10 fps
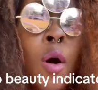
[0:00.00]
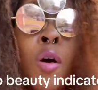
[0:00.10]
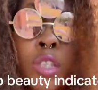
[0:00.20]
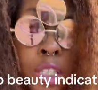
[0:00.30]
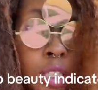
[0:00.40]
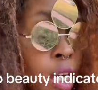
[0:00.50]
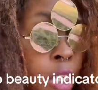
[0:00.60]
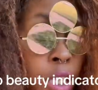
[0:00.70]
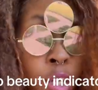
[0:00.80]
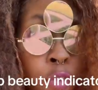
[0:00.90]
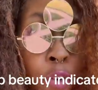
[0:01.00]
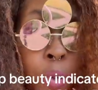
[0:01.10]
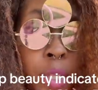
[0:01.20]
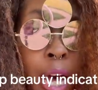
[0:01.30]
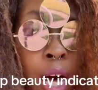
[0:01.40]
Sun in the first
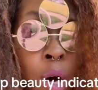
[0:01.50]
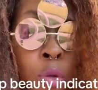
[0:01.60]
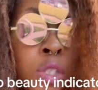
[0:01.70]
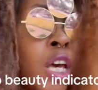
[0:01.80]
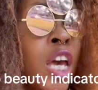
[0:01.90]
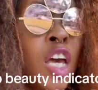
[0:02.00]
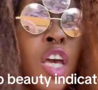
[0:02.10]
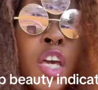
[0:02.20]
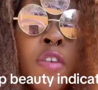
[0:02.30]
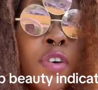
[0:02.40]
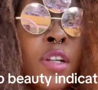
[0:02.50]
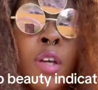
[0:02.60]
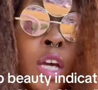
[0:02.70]
house, even